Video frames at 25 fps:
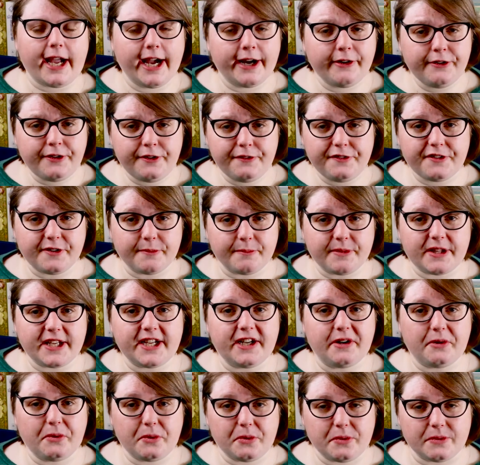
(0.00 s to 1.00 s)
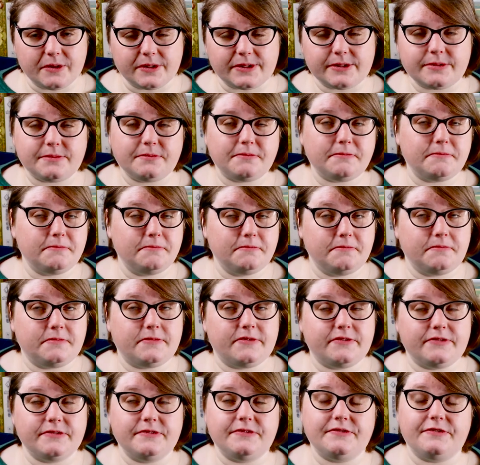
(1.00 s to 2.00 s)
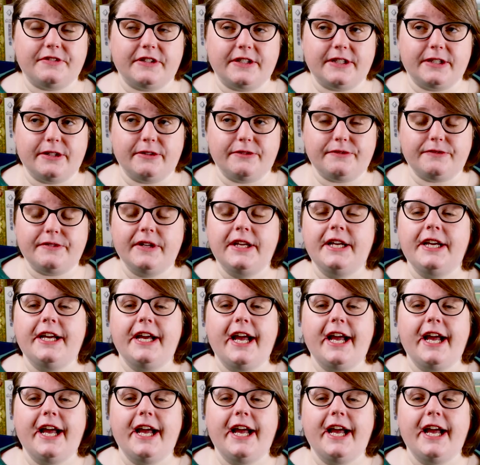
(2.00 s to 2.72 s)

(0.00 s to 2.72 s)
Out of something old. Hmm, fair enough.